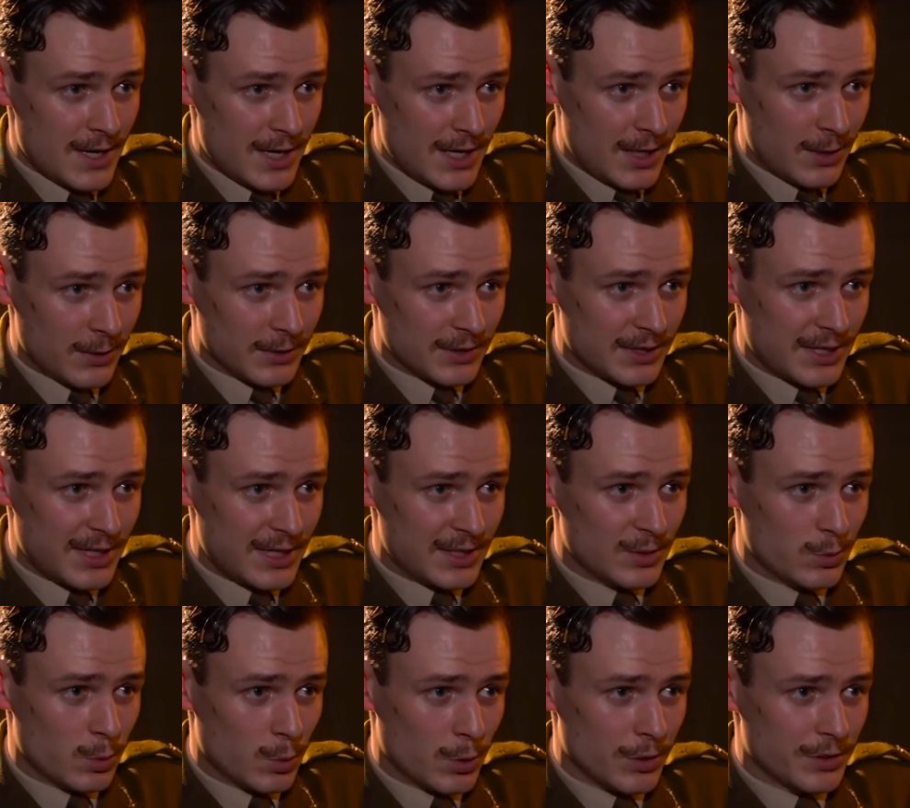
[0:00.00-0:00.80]
It was
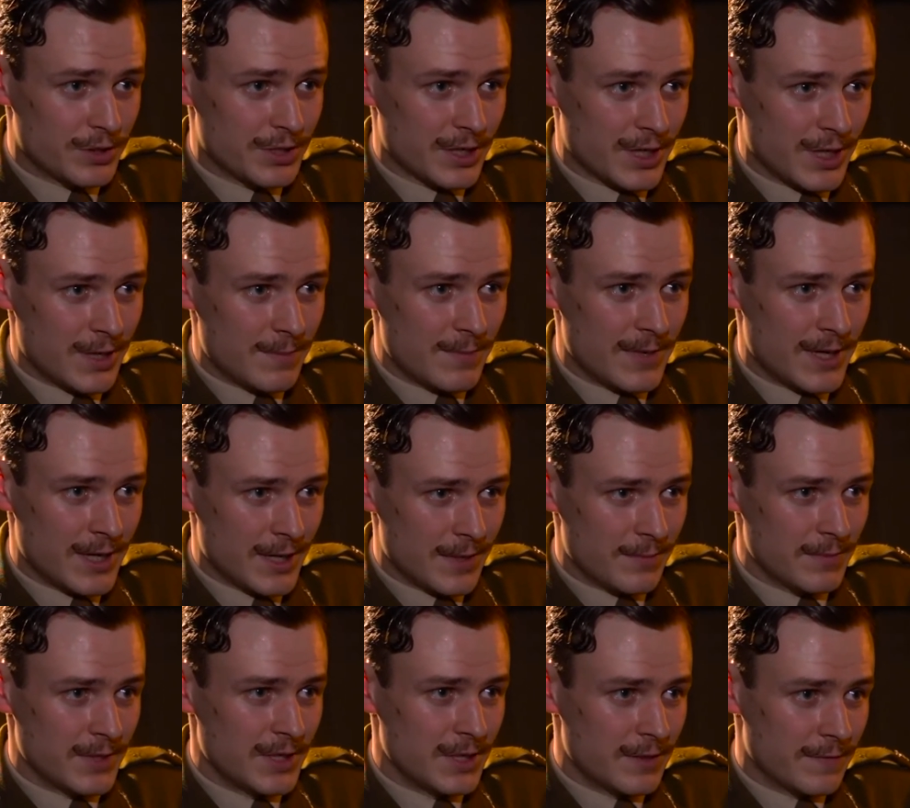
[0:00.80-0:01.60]
his
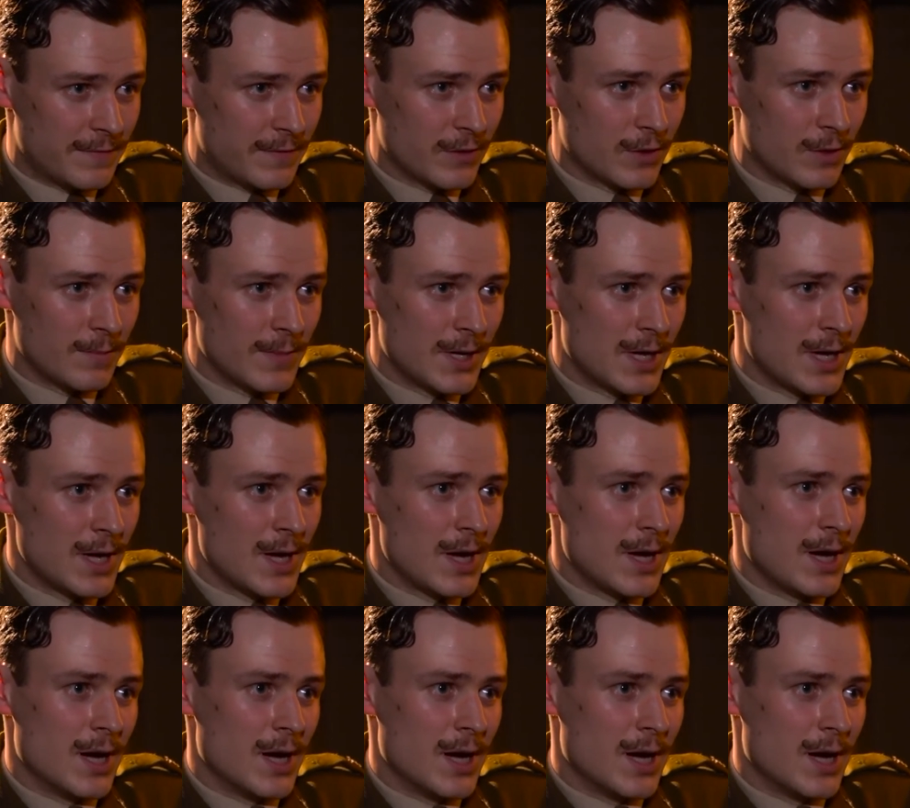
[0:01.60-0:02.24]
wartime uniform.